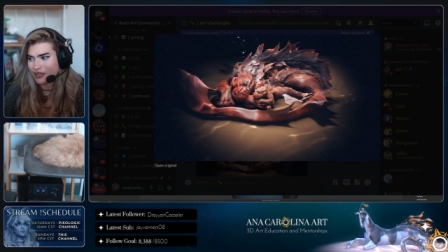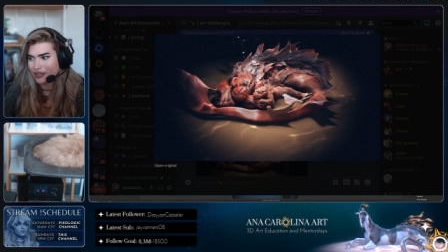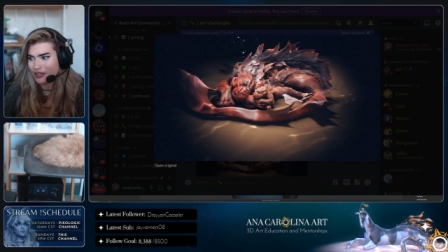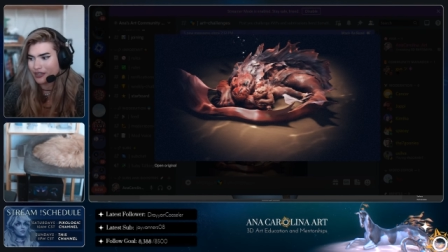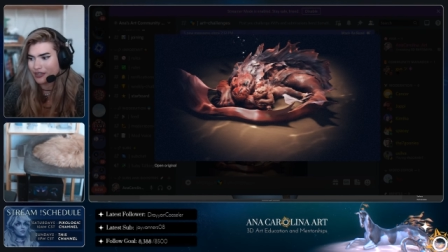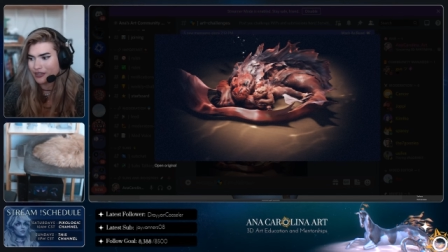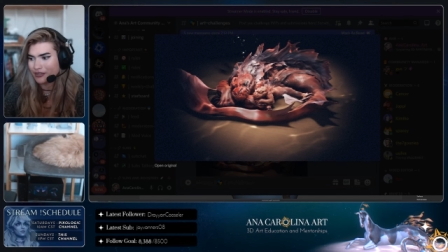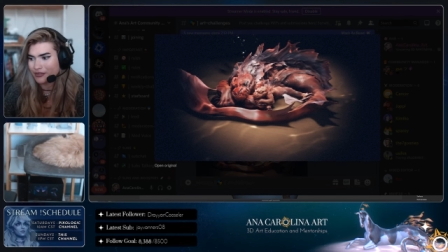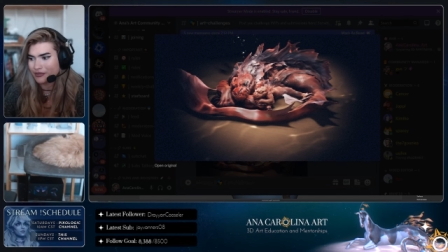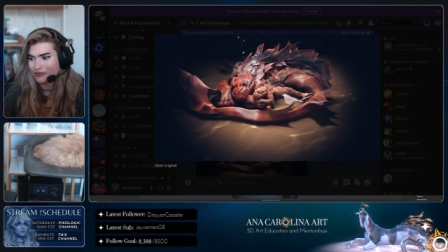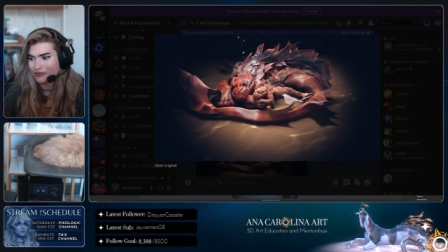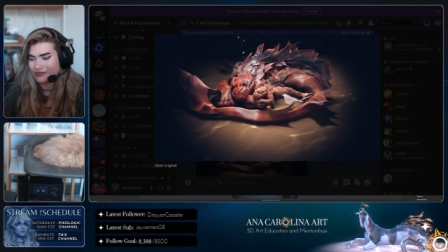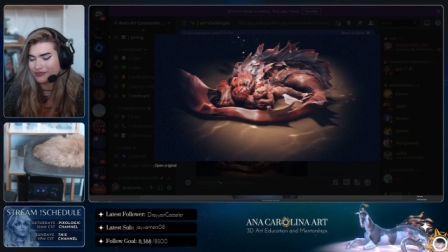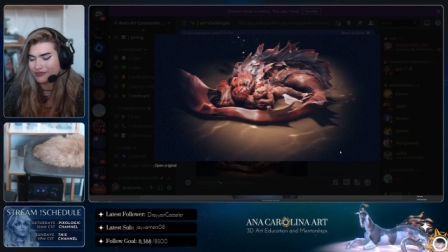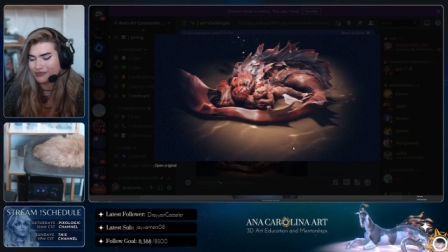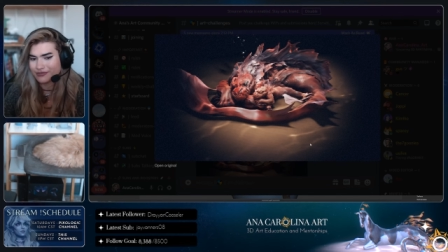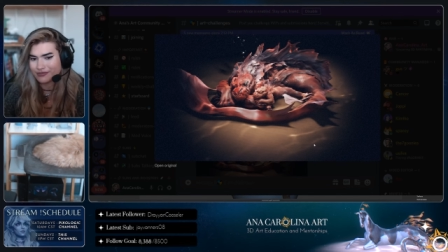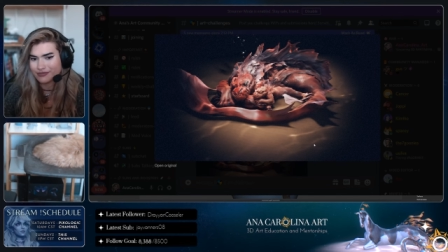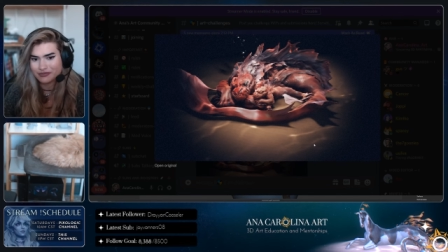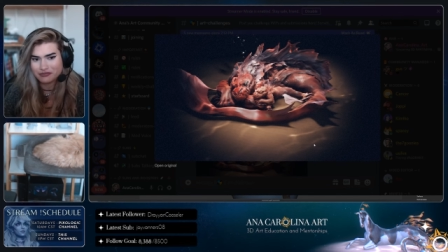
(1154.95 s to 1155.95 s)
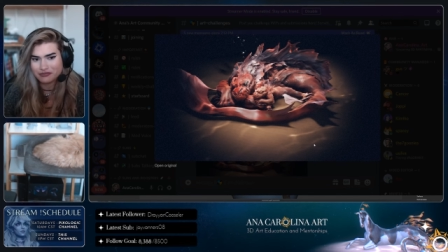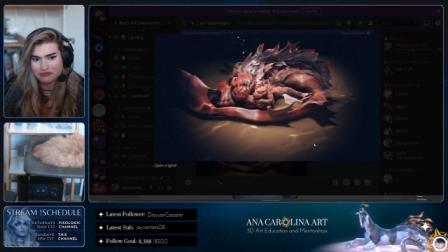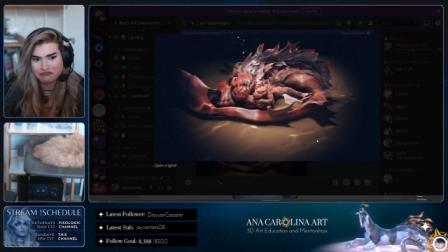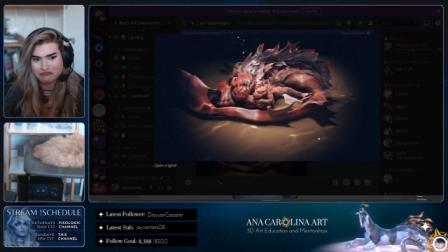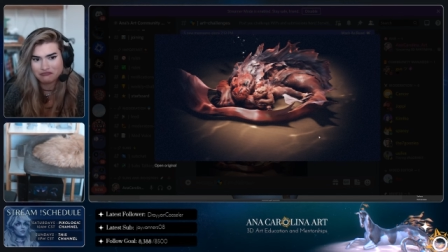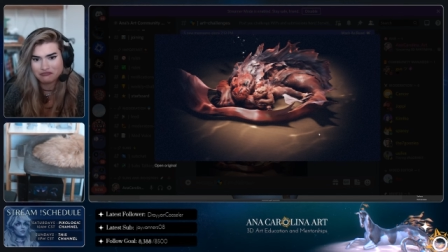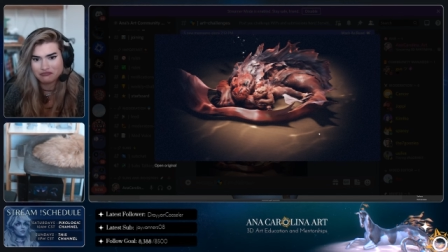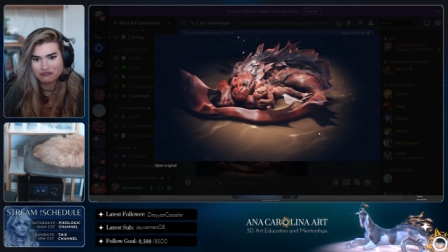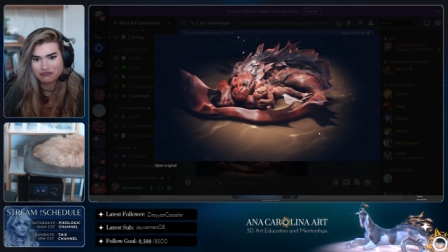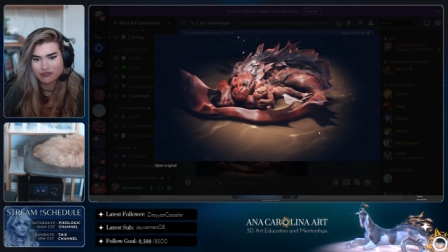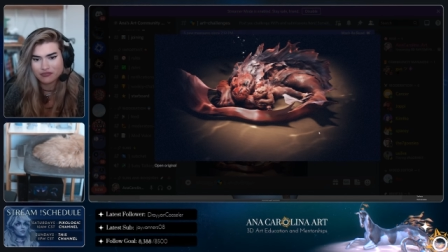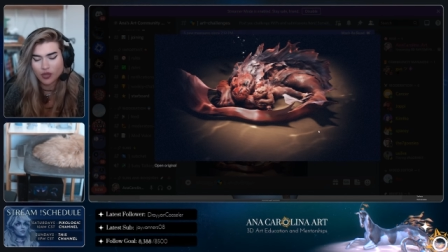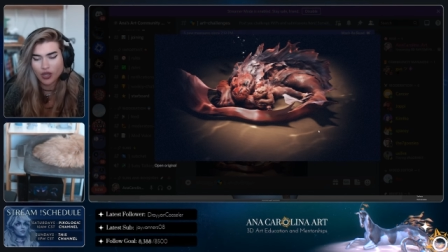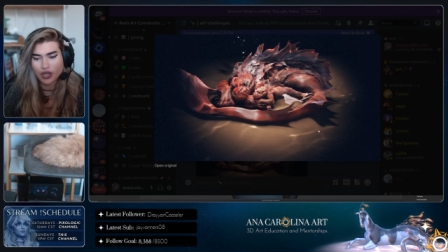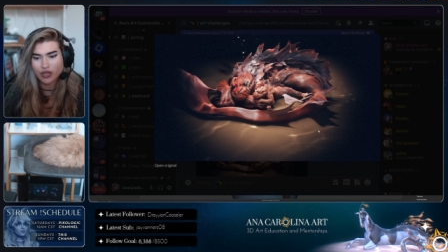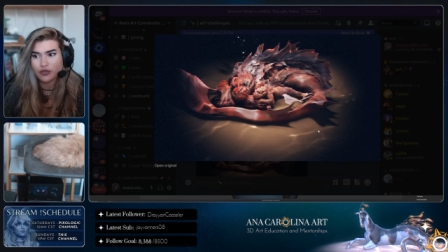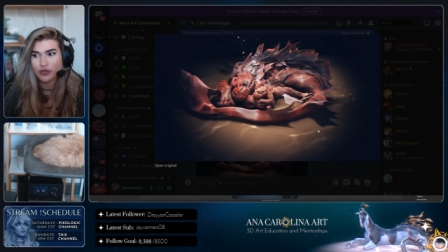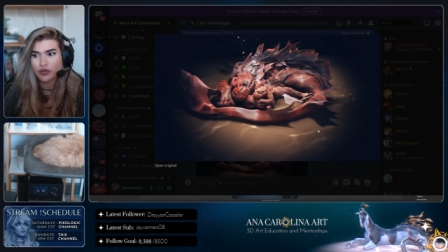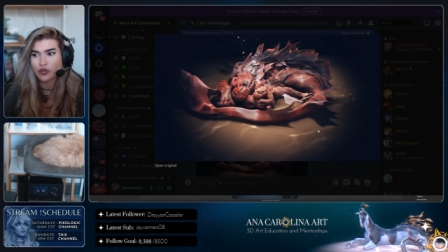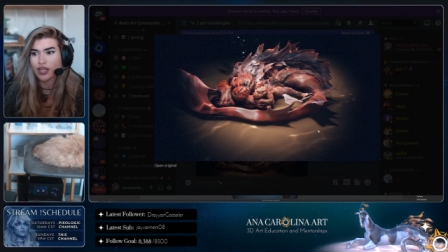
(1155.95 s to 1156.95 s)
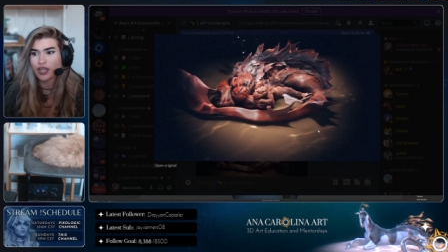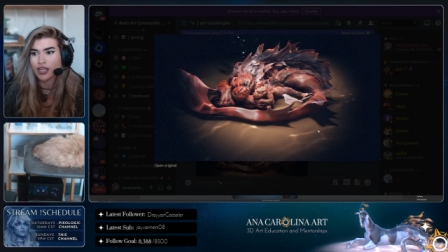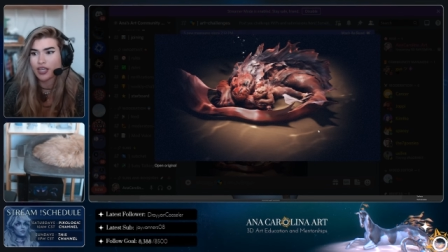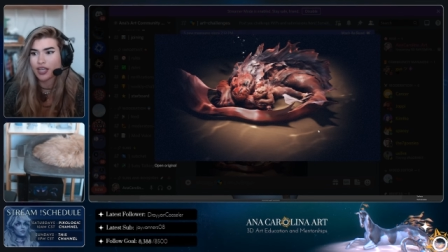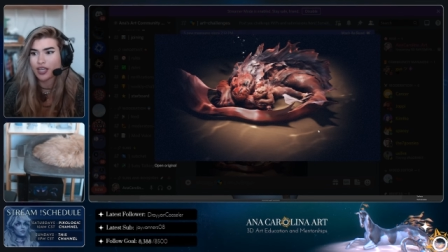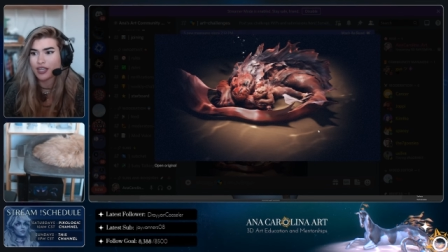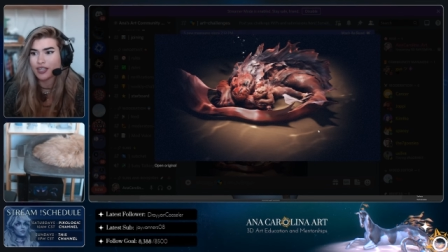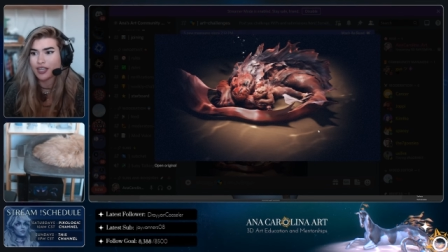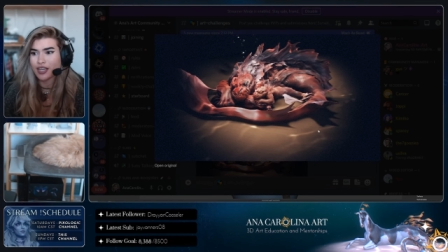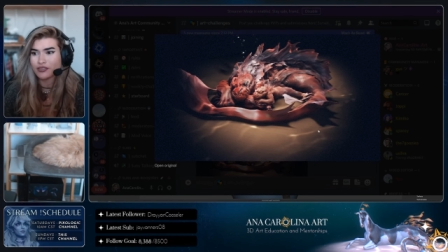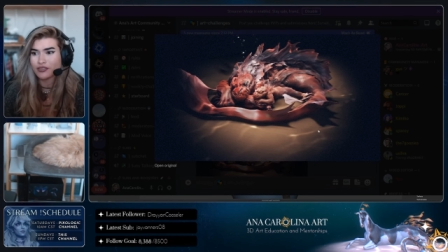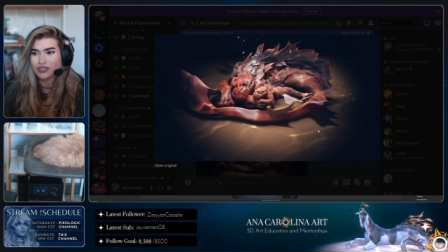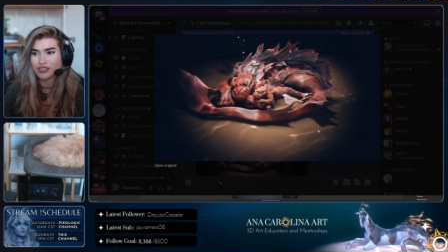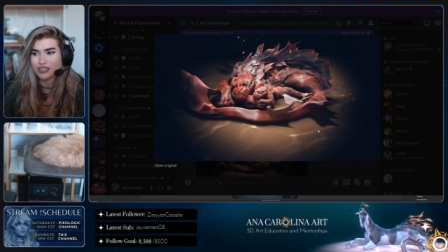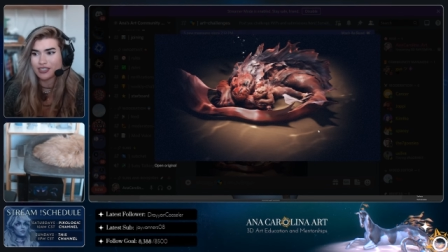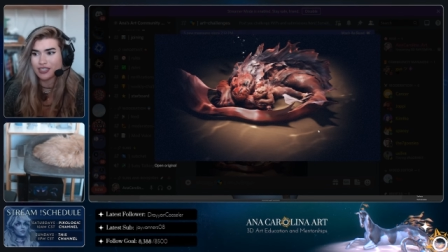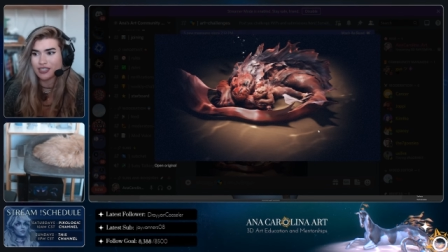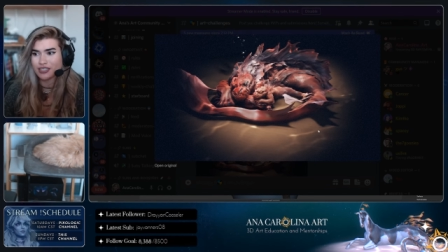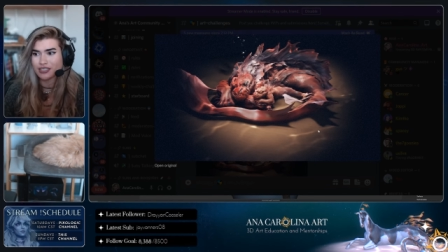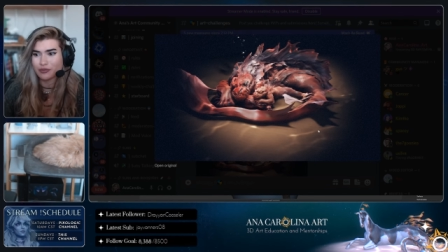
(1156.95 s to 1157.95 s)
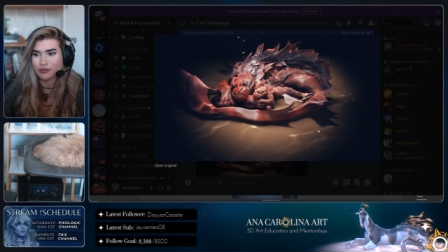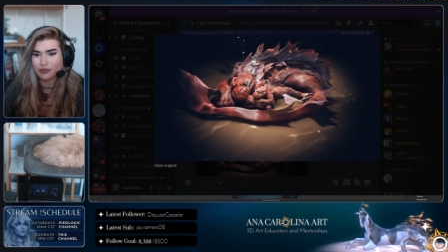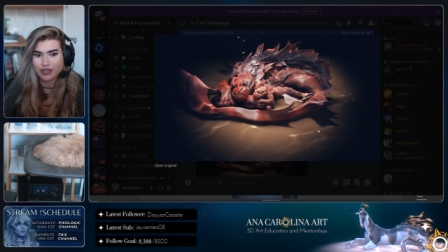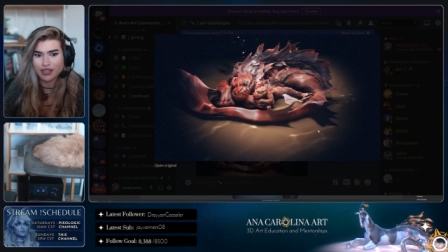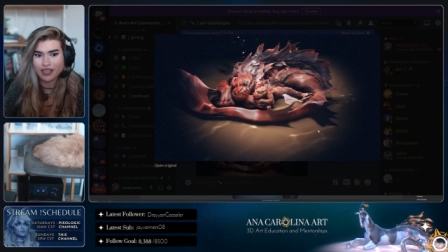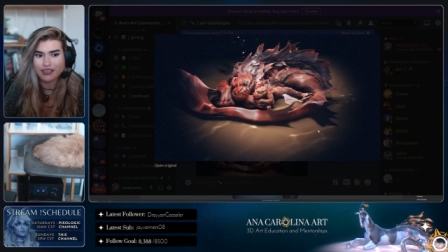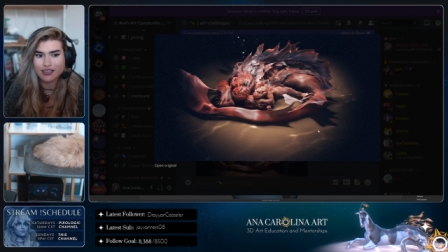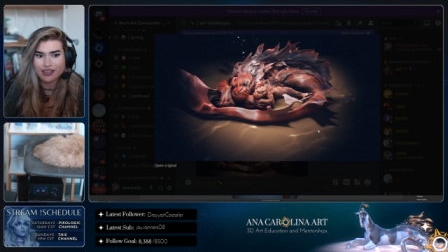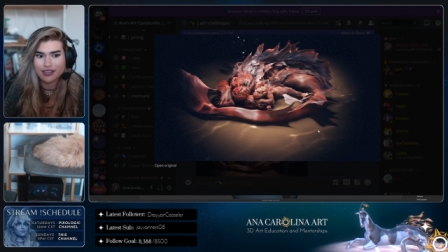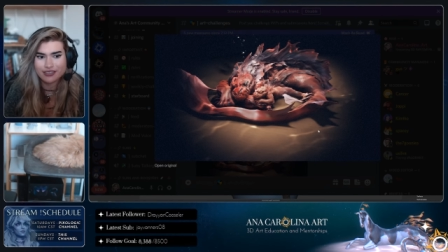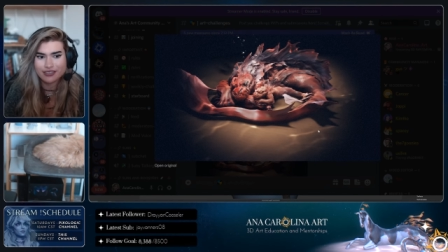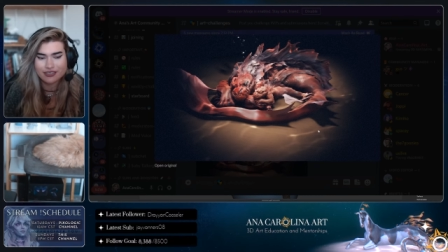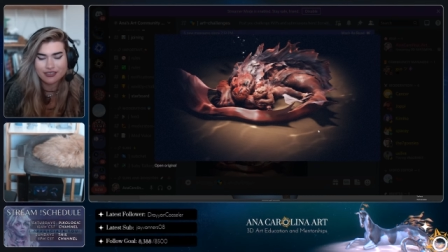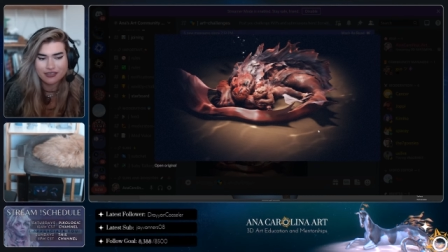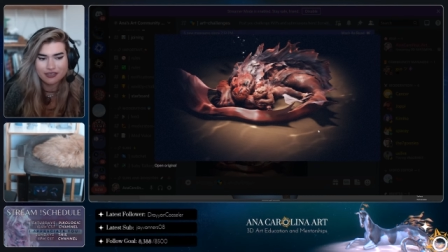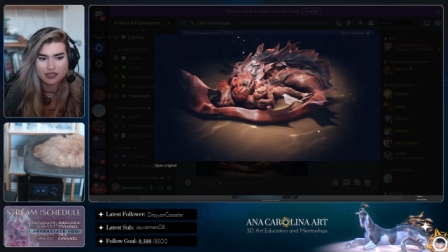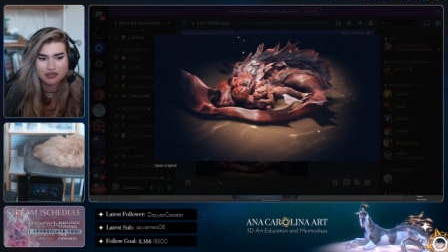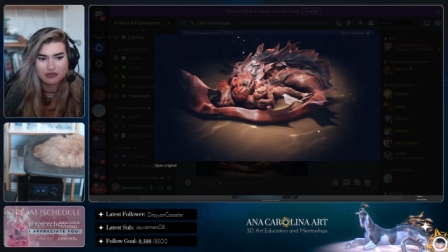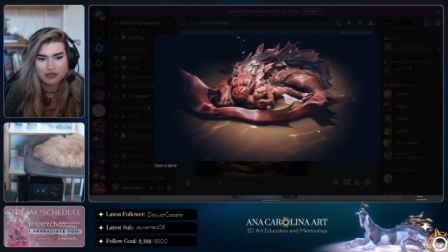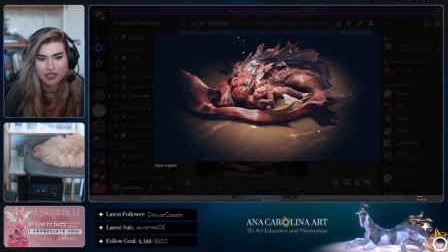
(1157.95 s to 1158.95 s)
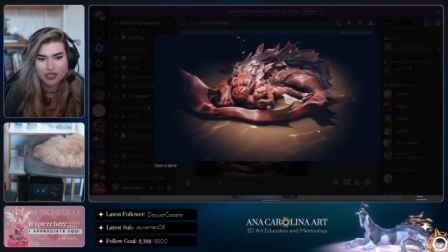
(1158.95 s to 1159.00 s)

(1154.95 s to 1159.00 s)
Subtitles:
um I feel like I haven't seen something like this.